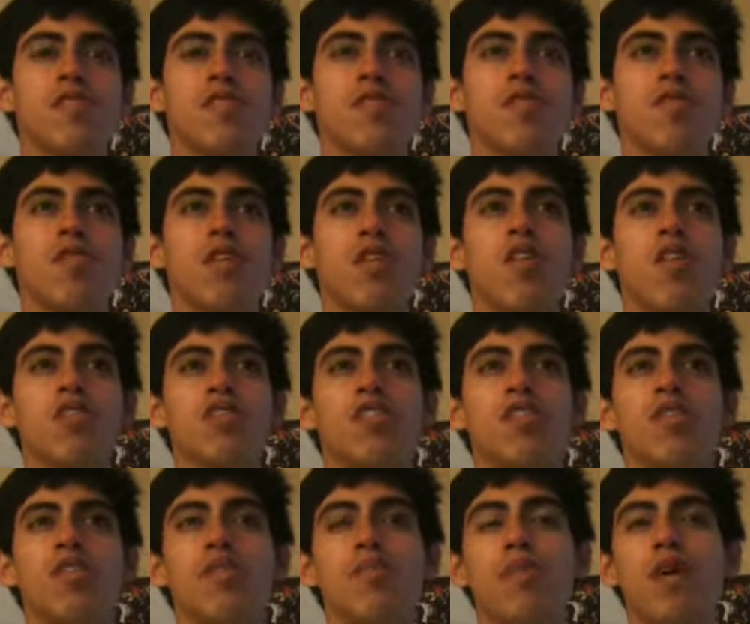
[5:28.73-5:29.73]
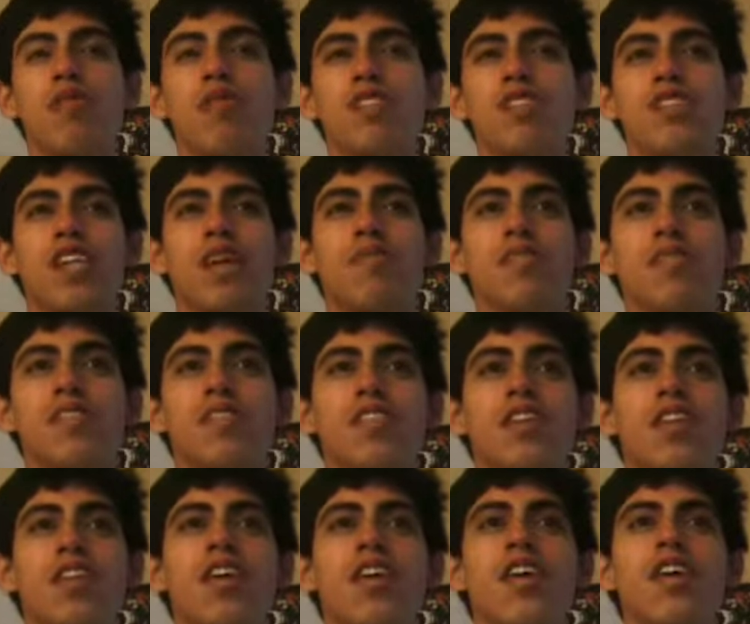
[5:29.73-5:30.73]
who also opposes
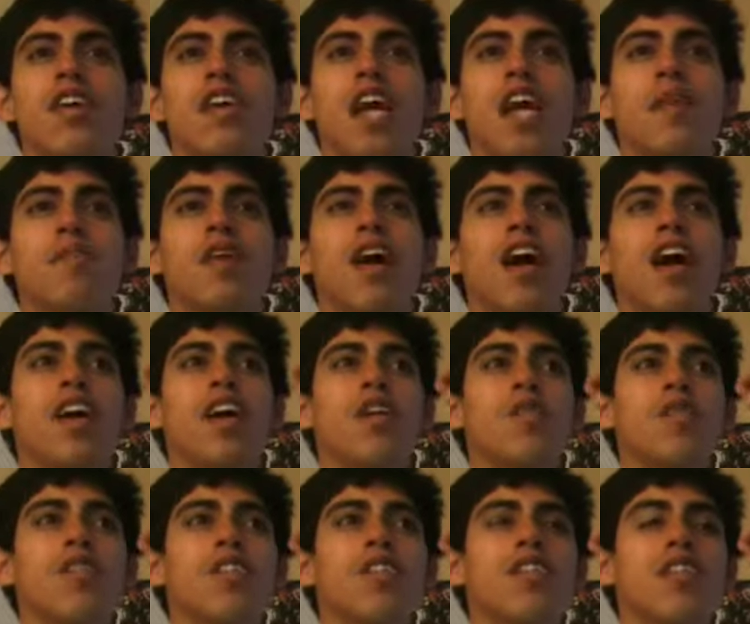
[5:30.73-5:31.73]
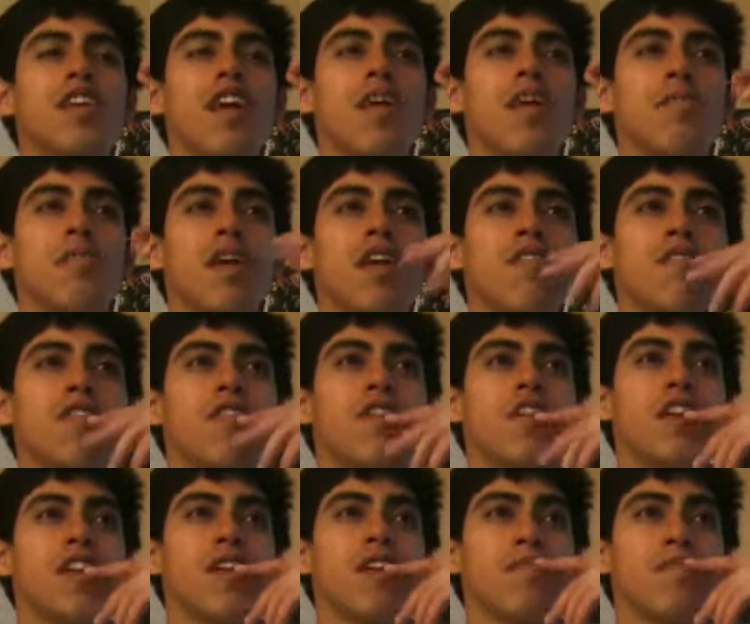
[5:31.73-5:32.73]
amnesty, came to Iowa to campaign for
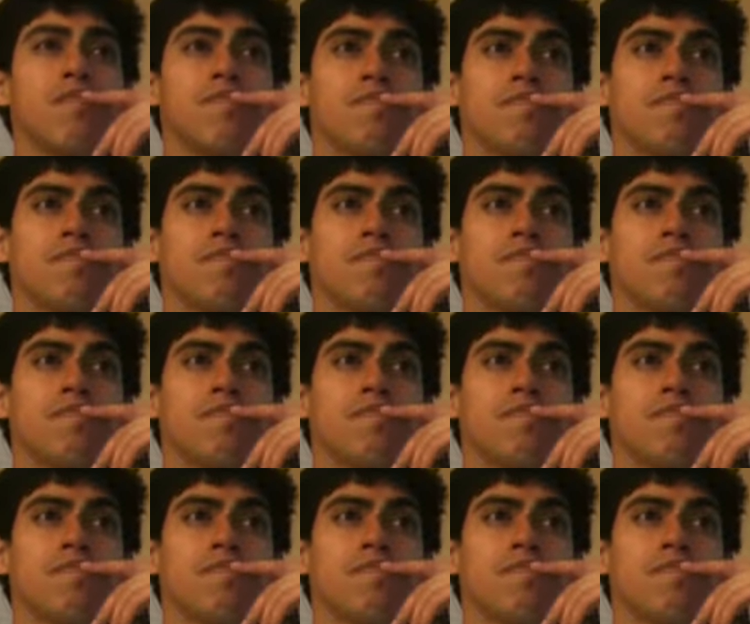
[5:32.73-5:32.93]
her.